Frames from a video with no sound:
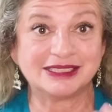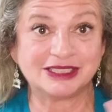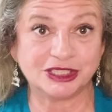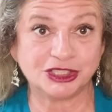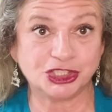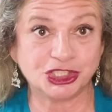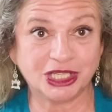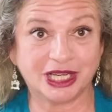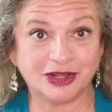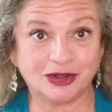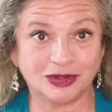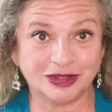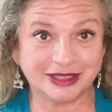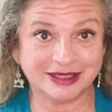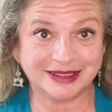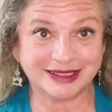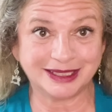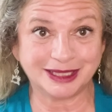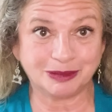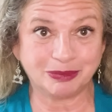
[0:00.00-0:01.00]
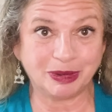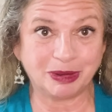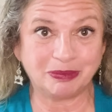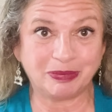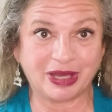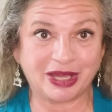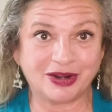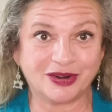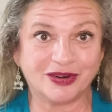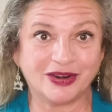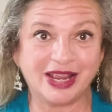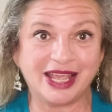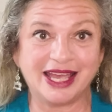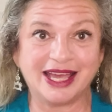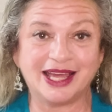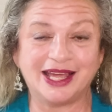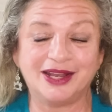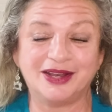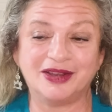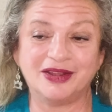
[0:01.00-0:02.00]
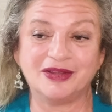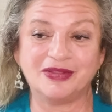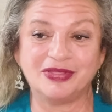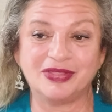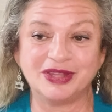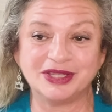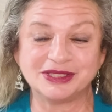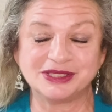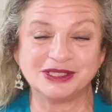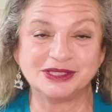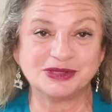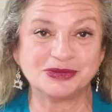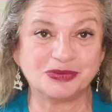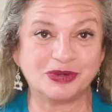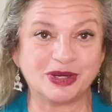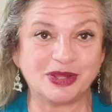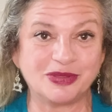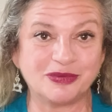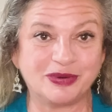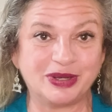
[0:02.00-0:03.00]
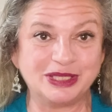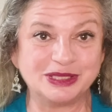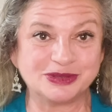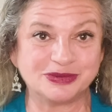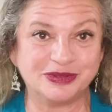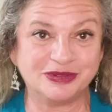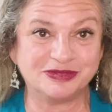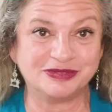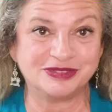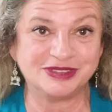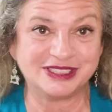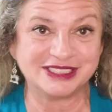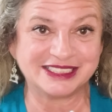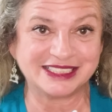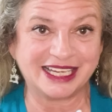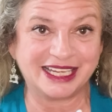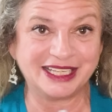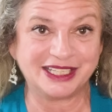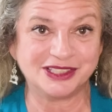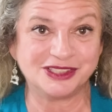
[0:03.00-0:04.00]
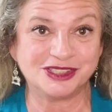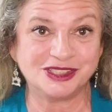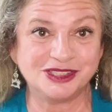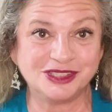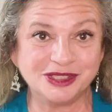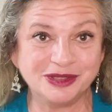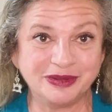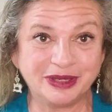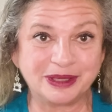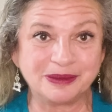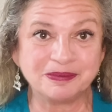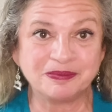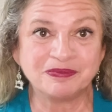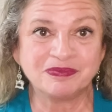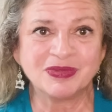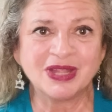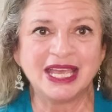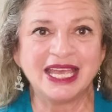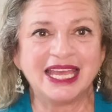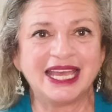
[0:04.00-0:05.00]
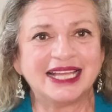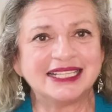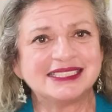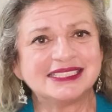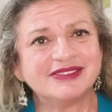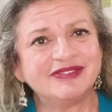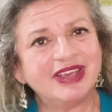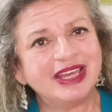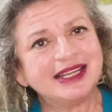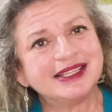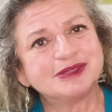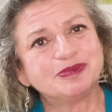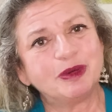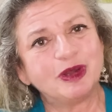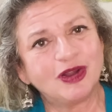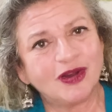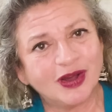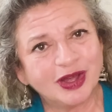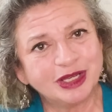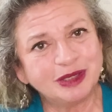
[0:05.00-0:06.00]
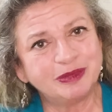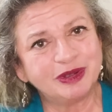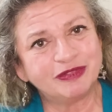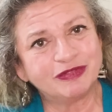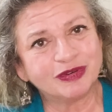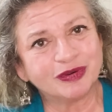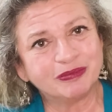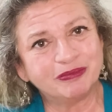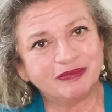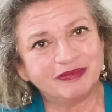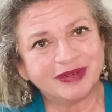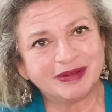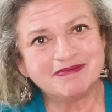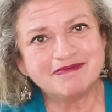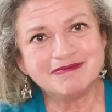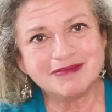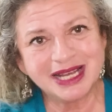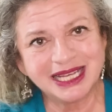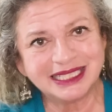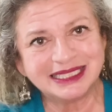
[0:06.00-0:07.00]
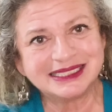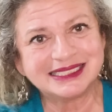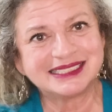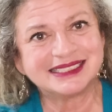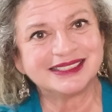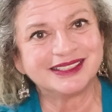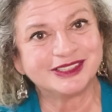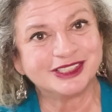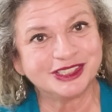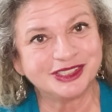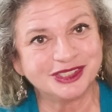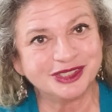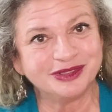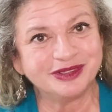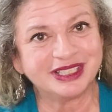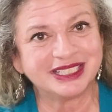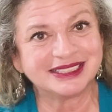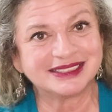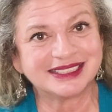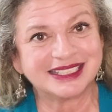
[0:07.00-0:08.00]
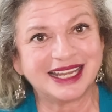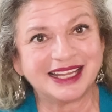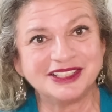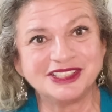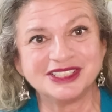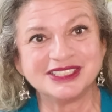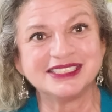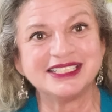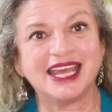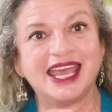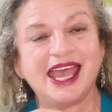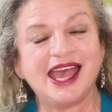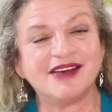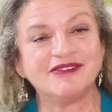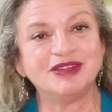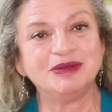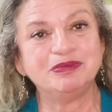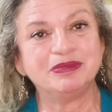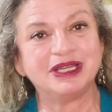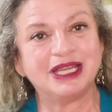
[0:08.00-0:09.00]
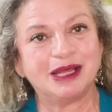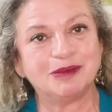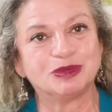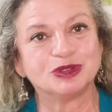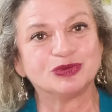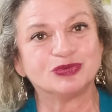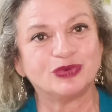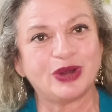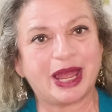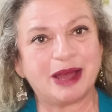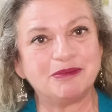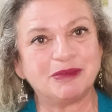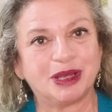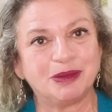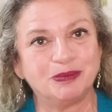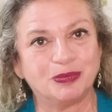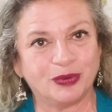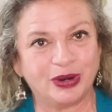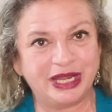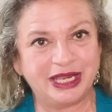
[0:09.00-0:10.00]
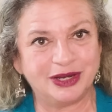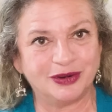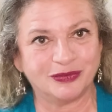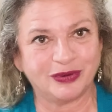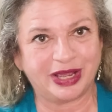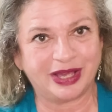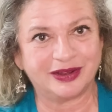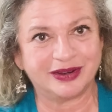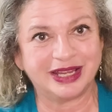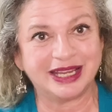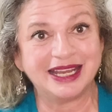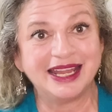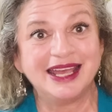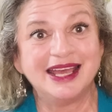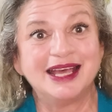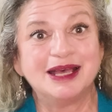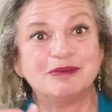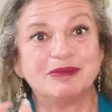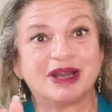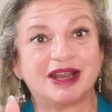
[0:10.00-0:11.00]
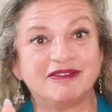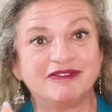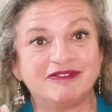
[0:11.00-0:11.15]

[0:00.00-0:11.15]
juggle a little bit better, and this is one of the ways we've decided to do it. And Savannah's been on to me for months to do this, and I just haven't been able to wrap my brain around it, but I